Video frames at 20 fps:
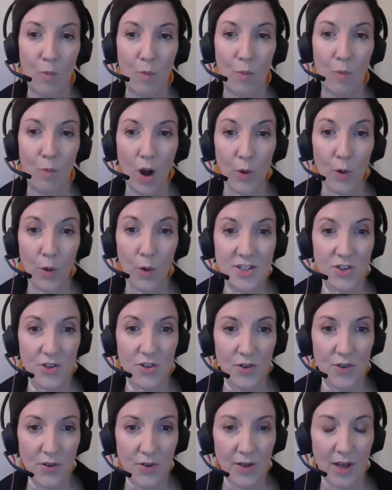And while we
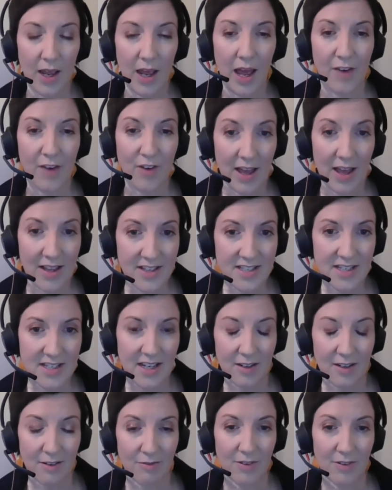do have had
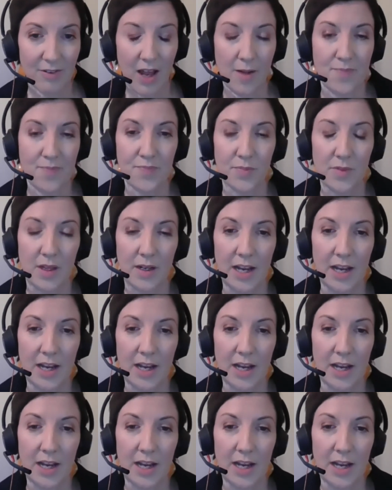seen um,